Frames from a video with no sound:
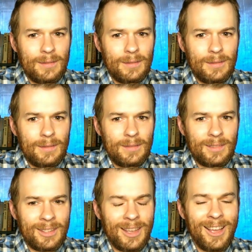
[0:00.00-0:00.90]

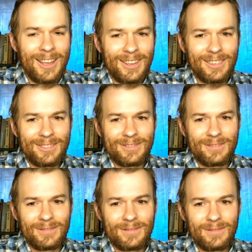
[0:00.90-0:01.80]

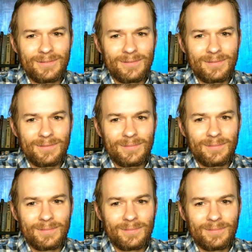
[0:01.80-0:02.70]

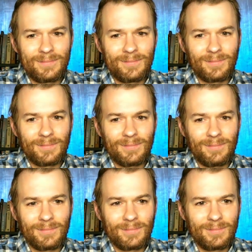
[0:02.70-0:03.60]

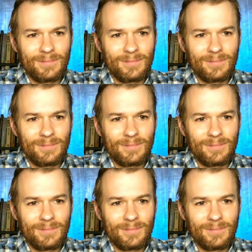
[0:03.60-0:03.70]
The person shown says nothing.